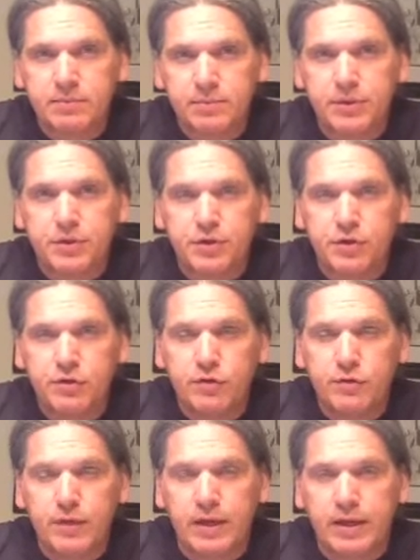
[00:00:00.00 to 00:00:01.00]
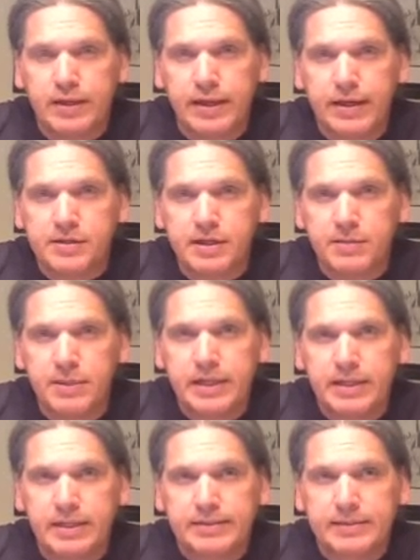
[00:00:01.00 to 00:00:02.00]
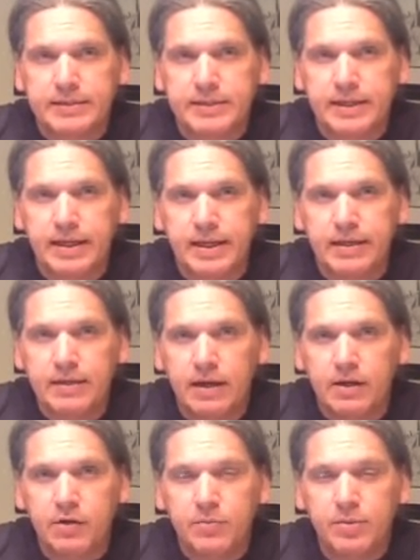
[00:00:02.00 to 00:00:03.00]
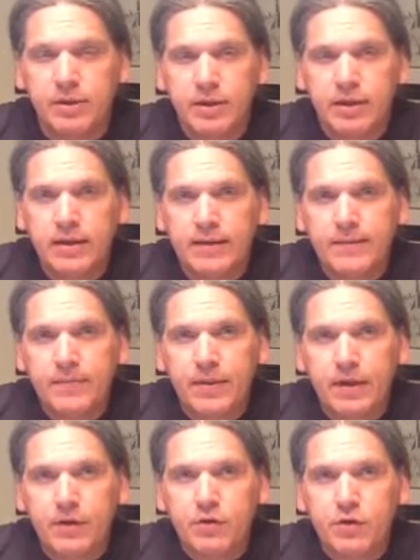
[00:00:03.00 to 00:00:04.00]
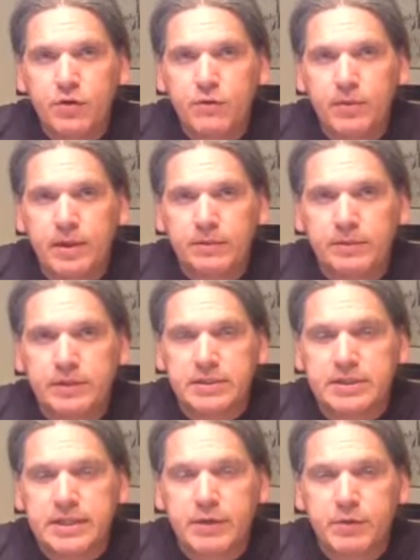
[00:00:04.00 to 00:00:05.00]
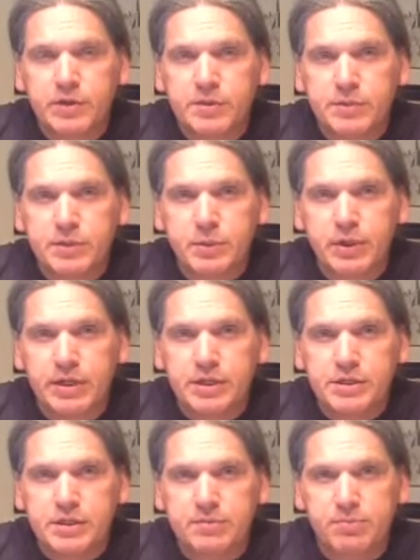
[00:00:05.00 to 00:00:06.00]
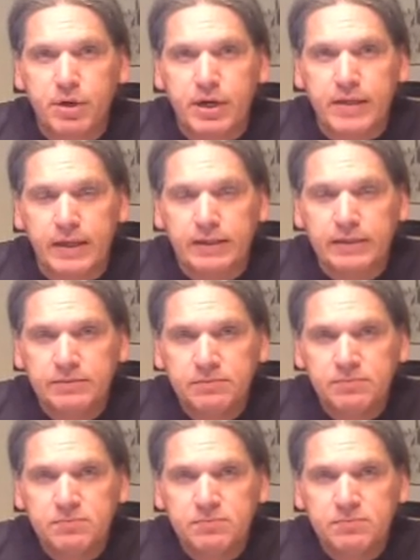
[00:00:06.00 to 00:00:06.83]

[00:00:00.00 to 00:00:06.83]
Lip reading: But you've engaged in a mini lesson today, I hope, then you've been able to distinguish between just breathing